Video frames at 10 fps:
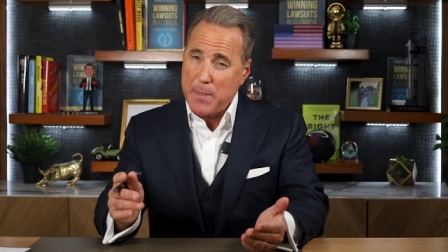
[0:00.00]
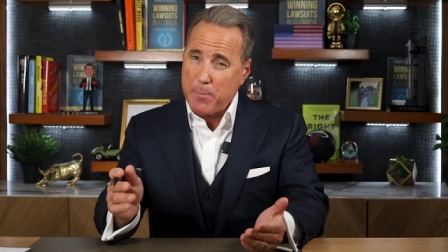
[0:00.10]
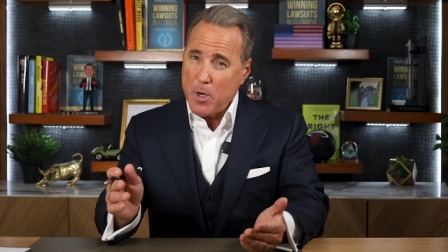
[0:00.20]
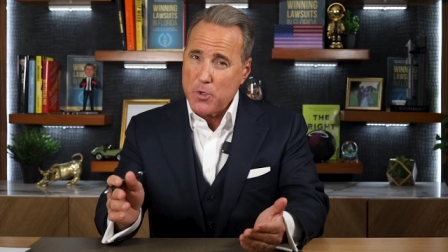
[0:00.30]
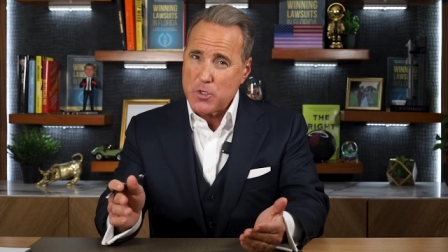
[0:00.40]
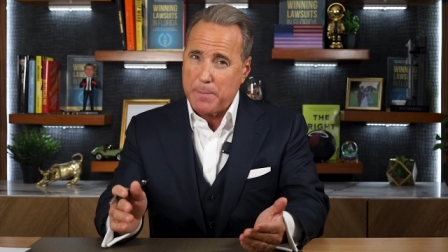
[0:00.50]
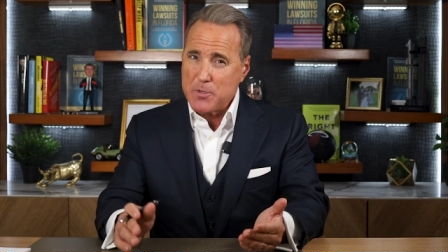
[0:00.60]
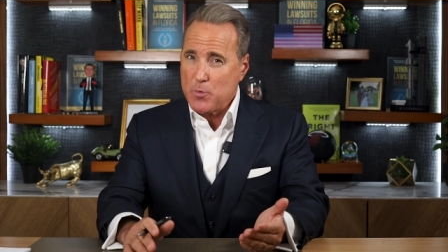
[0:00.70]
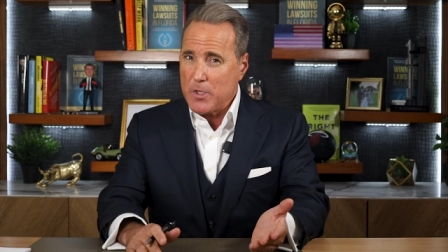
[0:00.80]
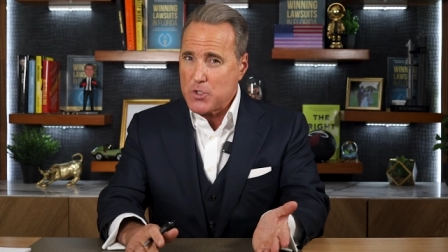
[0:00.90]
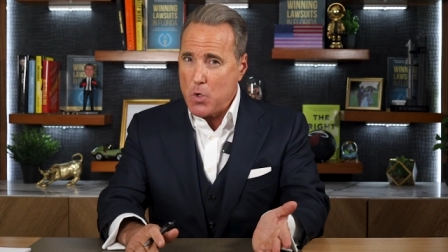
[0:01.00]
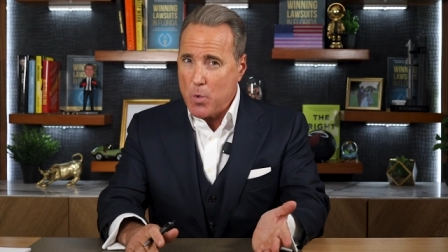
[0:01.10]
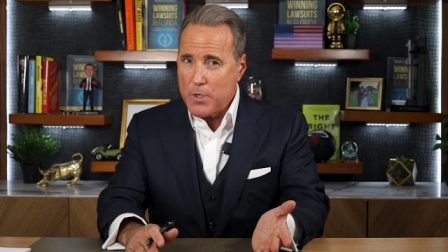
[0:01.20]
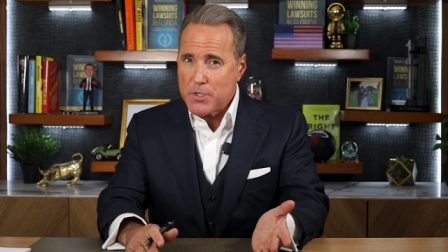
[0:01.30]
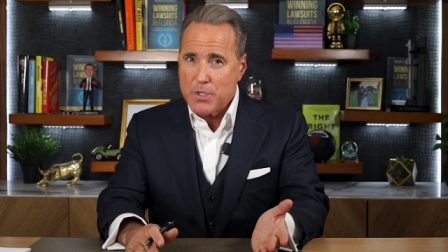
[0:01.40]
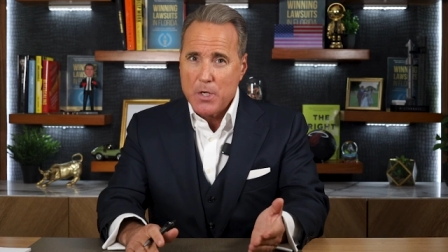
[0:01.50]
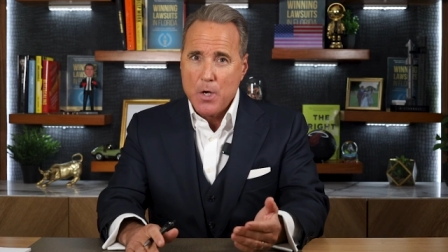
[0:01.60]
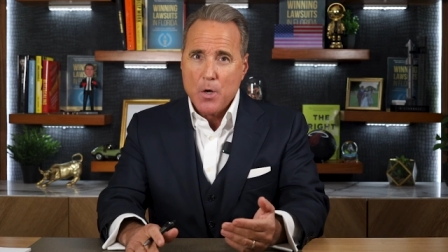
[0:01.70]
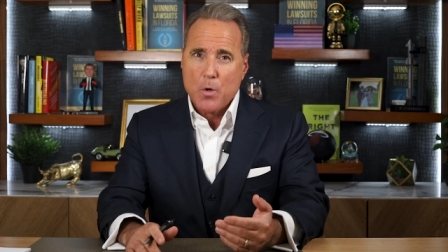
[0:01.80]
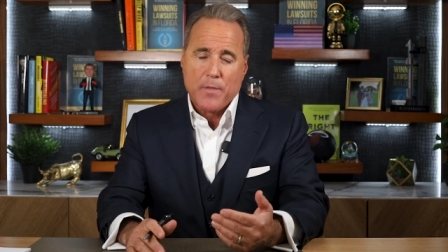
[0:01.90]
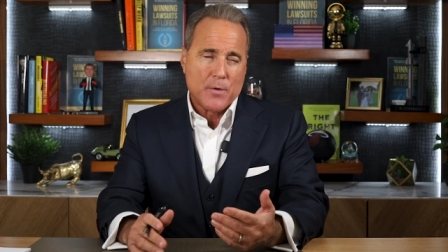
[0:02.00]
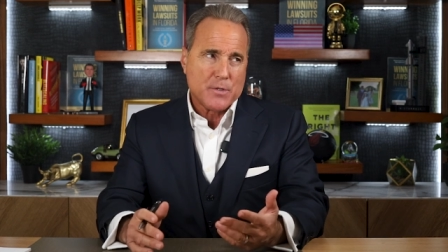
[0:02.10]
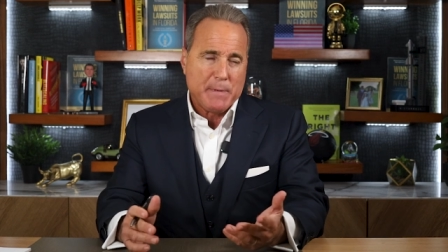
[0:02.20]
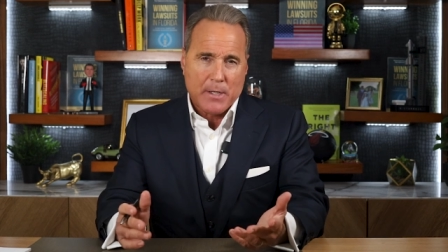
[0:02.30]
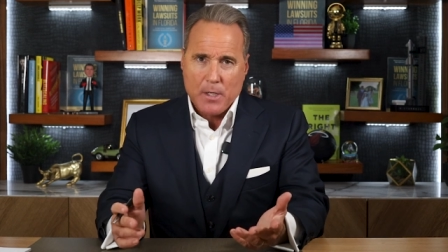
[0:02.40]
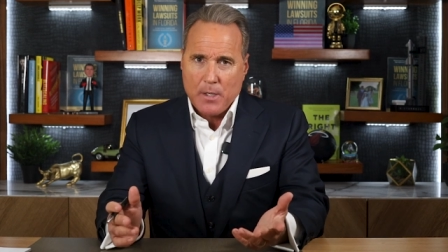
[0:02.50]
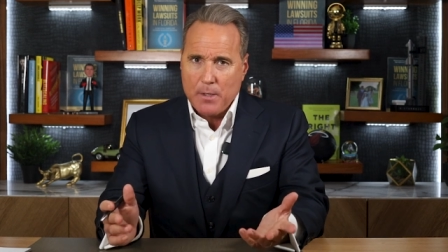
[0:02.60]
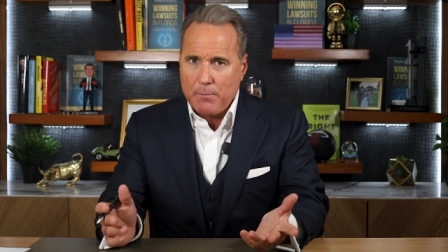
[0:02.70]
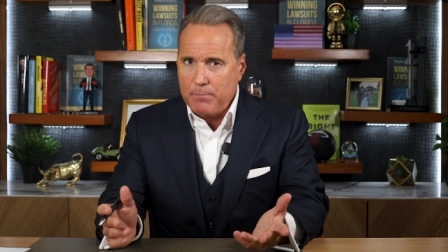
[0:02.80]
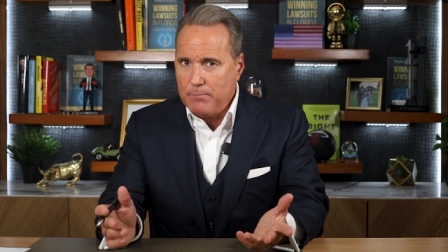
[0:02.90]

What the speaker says: the partnership has run its course, or there's been a